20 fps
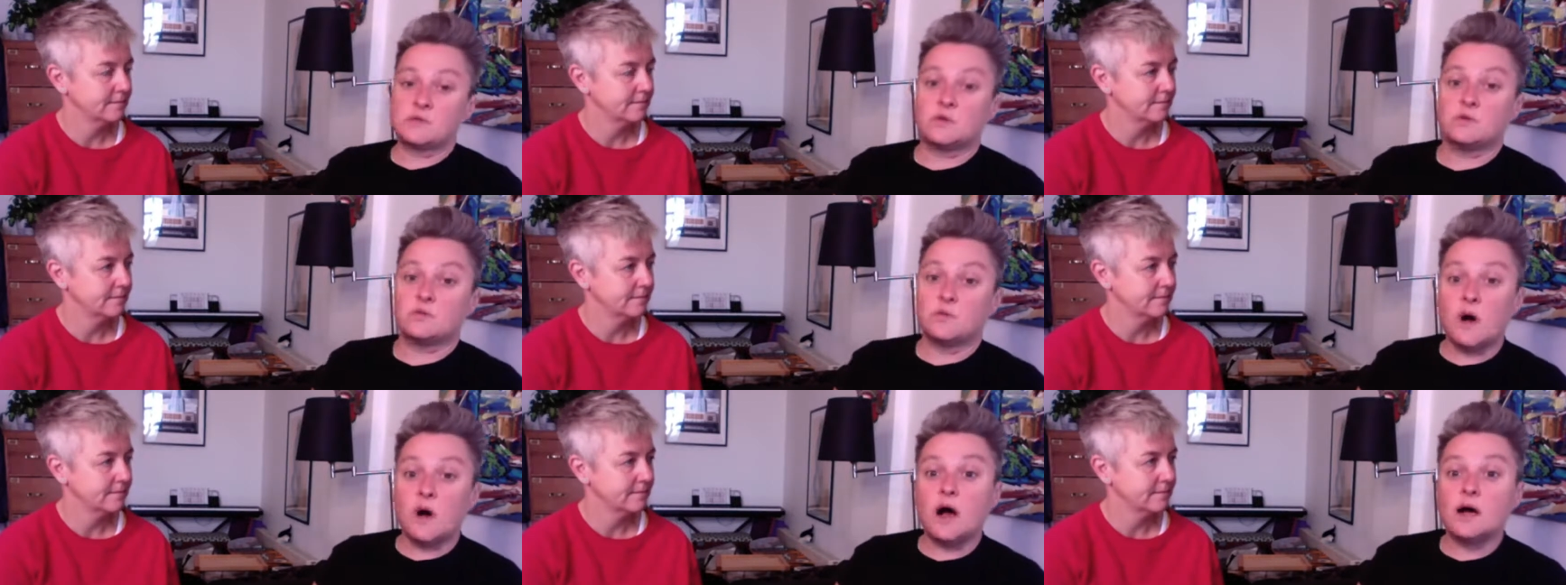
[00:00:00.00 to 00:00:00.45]
Speaker 1: would
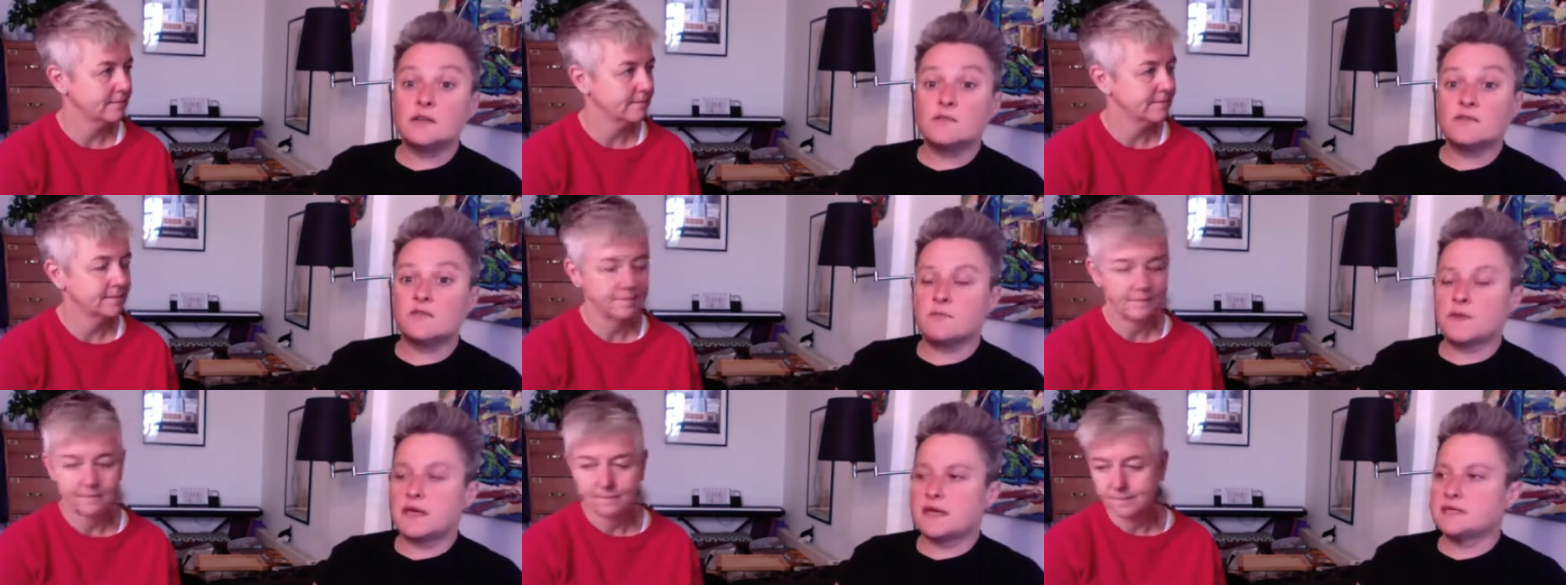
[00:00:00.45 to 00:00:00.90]
have worked
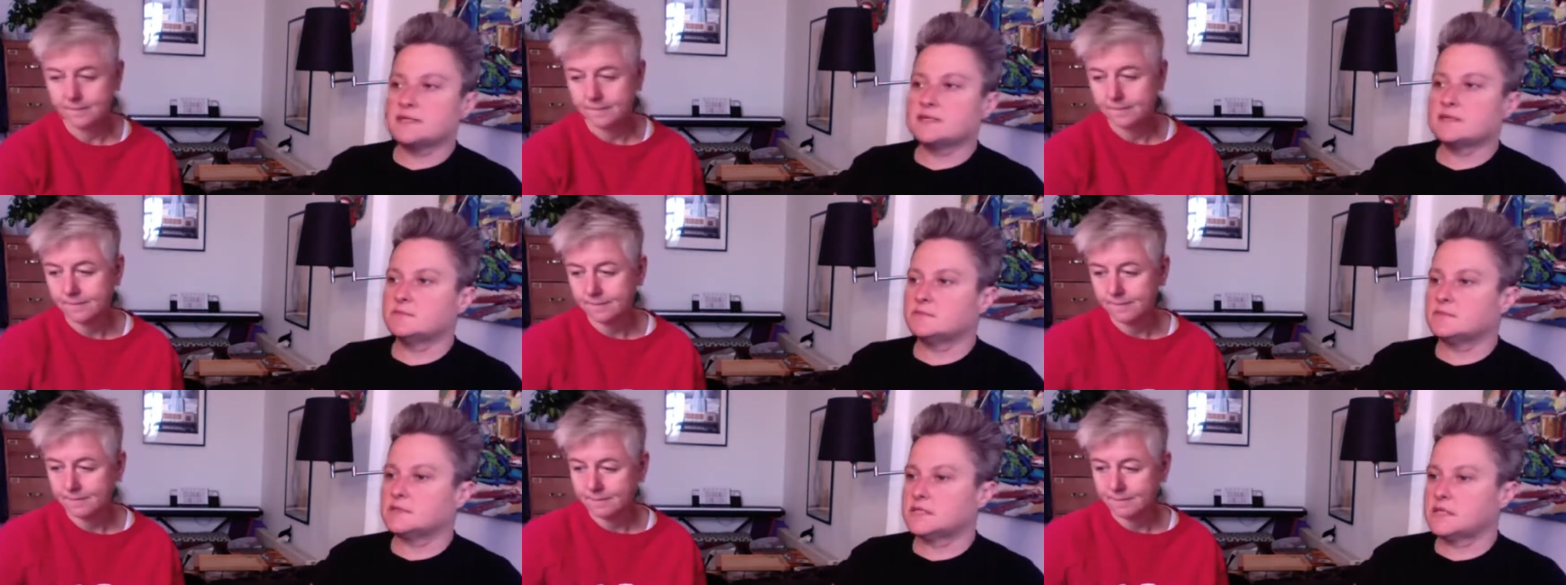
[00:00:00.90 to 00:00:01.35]
for me as
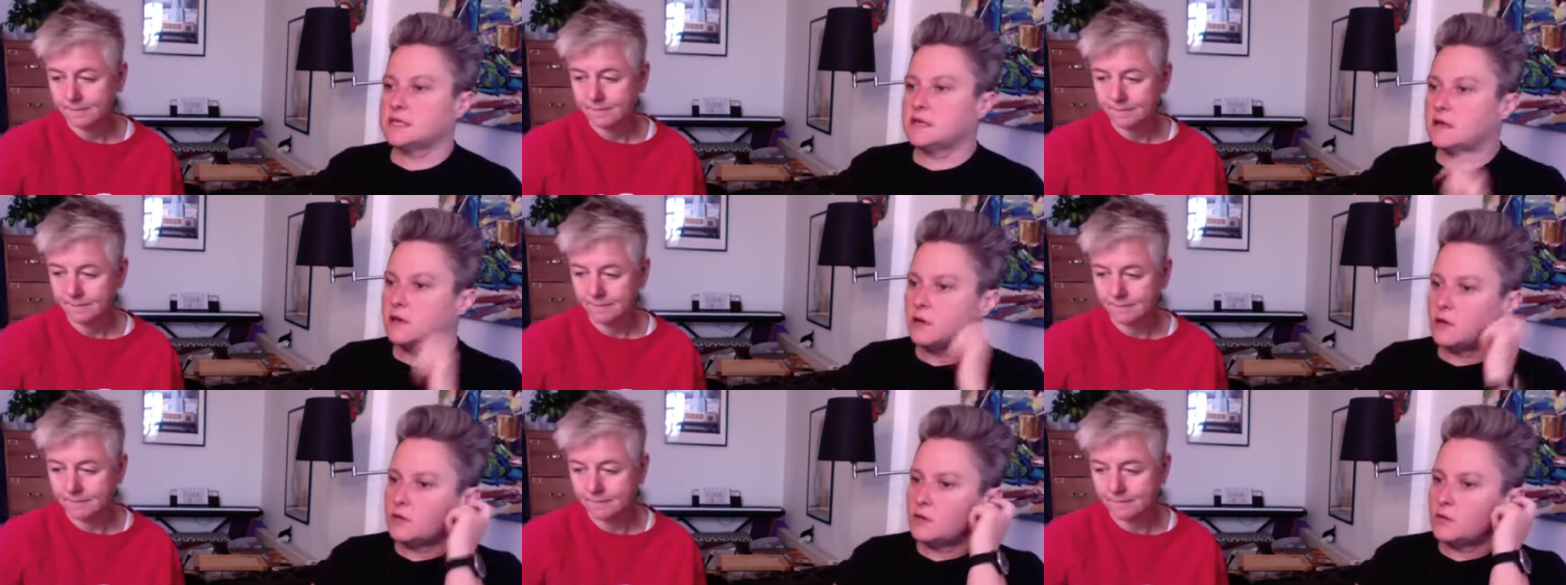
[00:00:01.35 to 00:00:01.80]
somebody
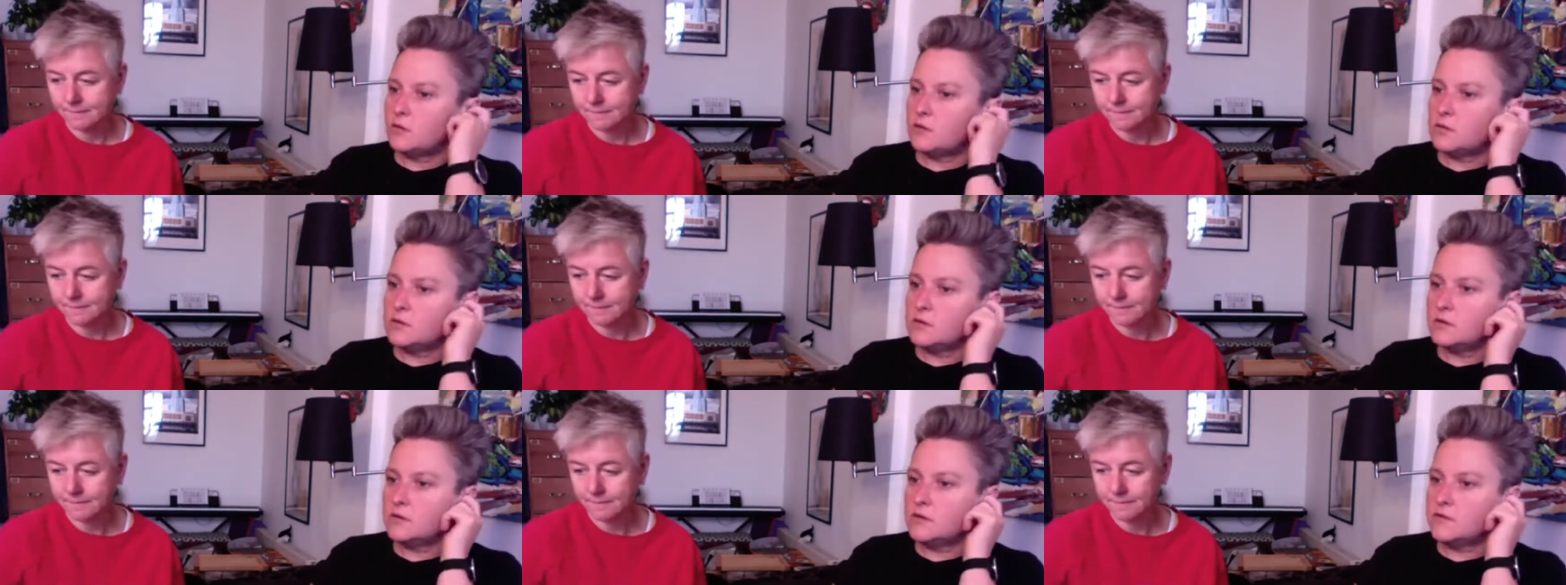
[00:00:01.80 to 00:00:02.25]
who
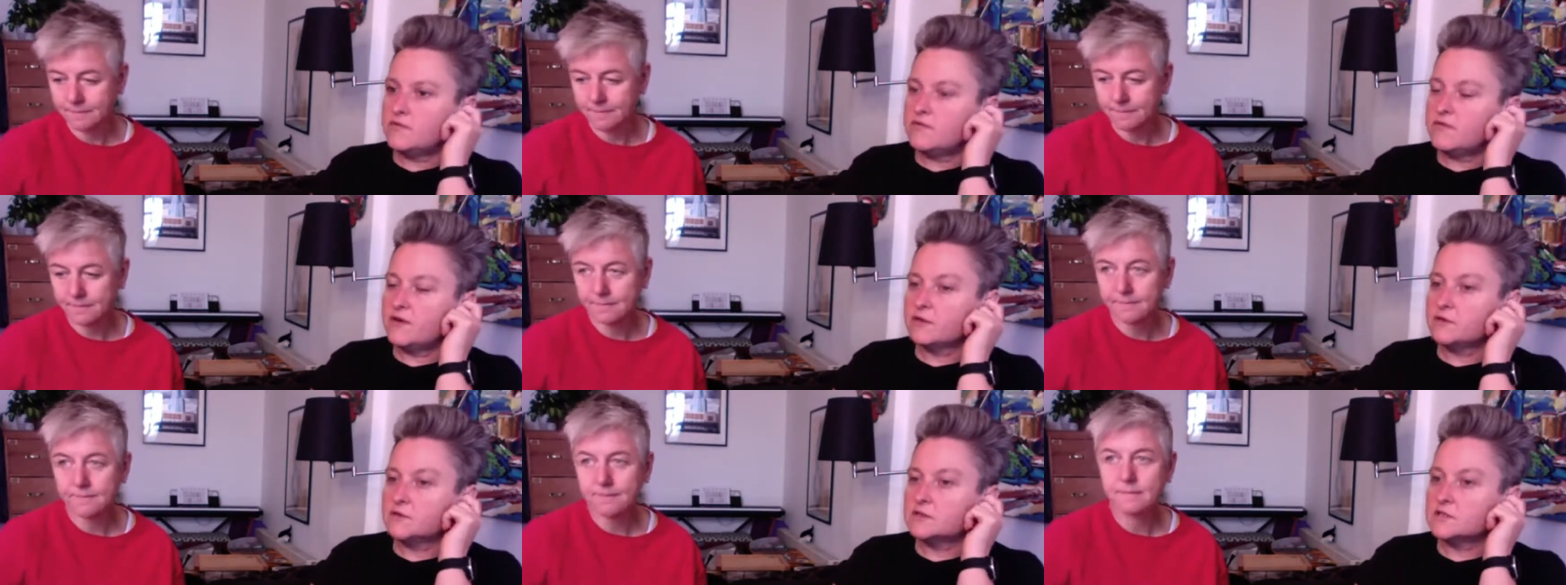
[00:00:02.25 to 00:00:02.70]

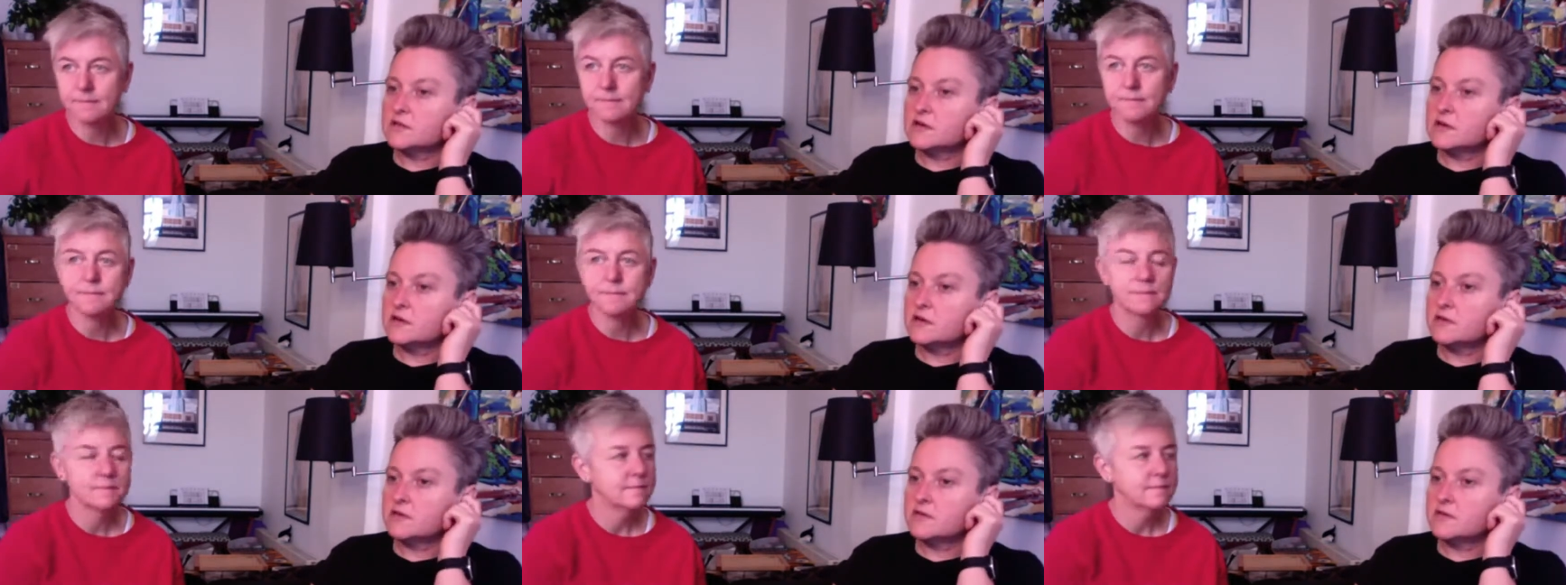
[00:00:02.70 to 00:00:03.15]
feels
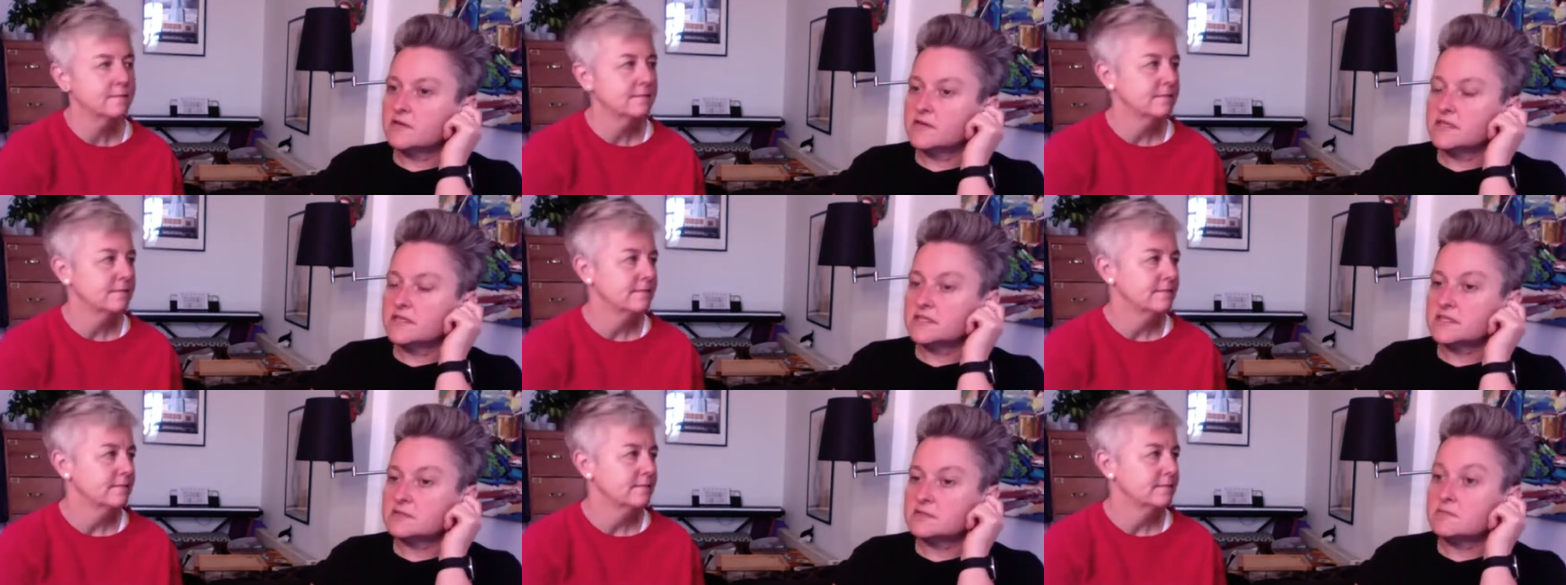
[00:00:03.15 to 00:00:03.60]
that
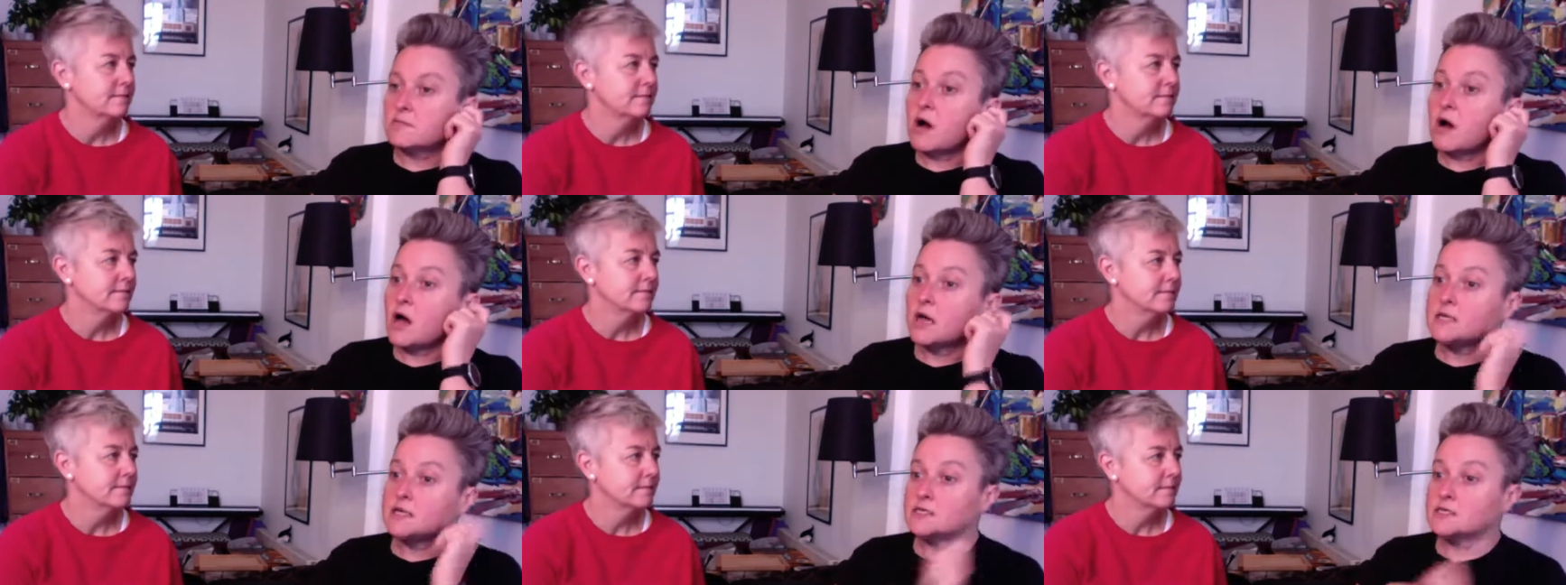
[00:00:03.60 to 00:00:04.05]
this is
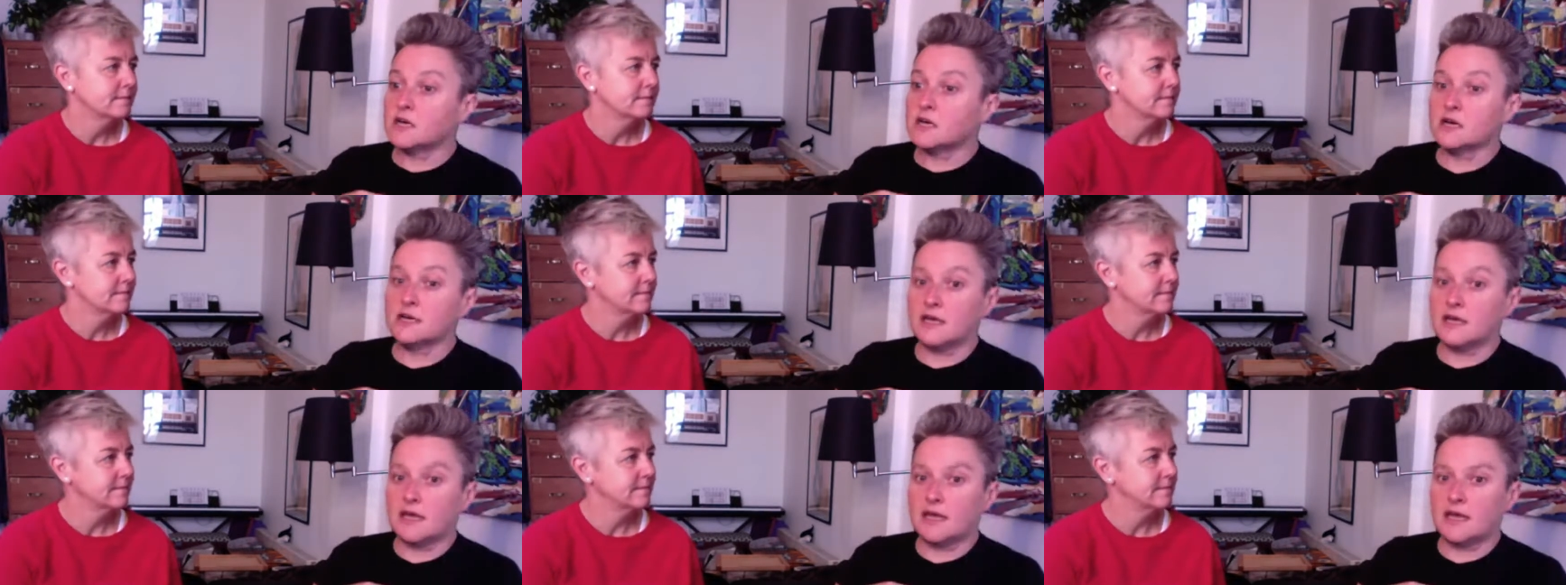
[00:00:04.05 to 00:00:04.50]
my
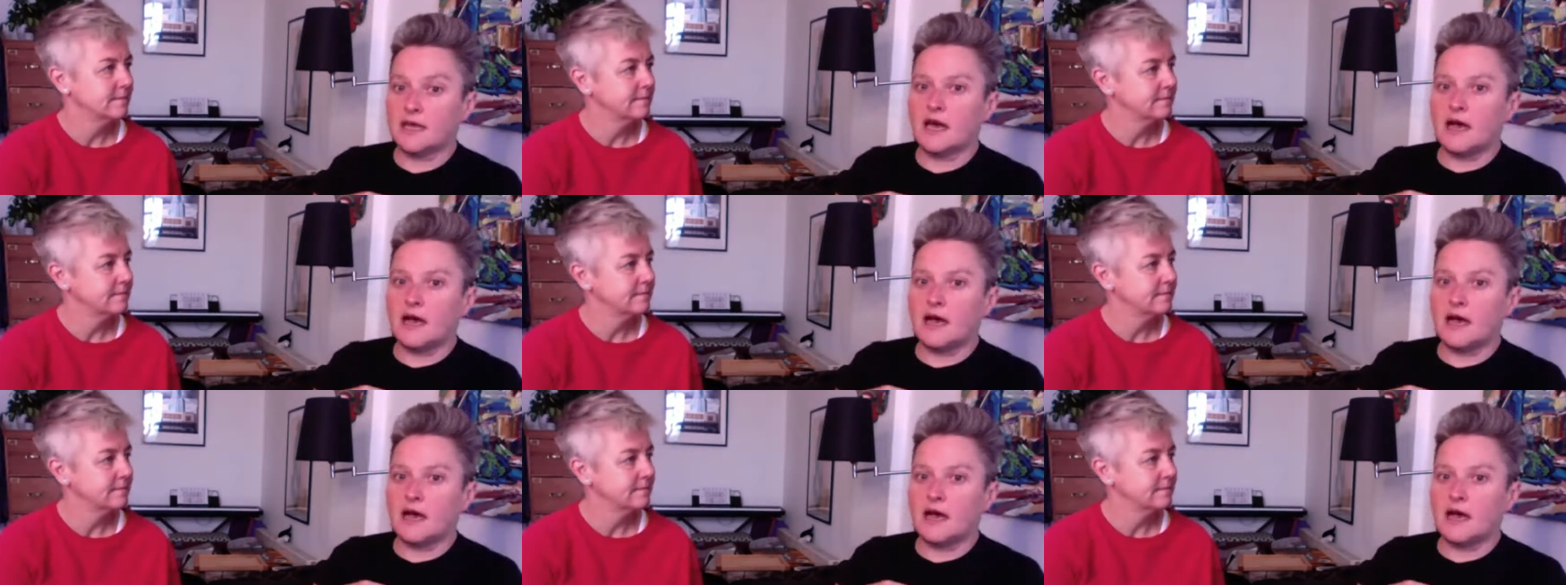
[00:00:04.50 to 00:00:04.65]
journey